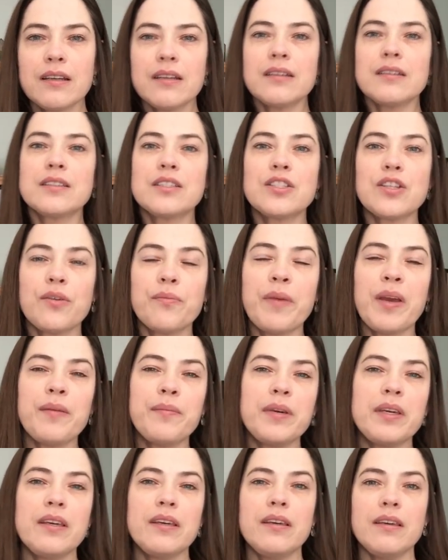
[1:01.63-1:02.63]
So
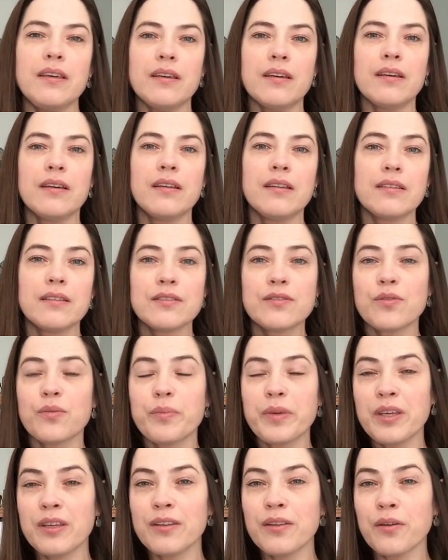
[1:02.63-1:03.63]
maybe this will
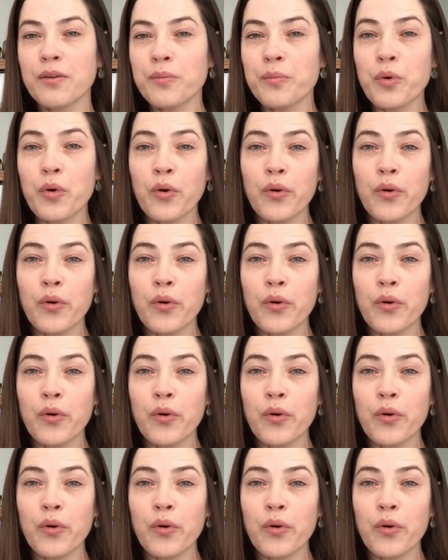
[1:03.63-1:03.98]
be a little more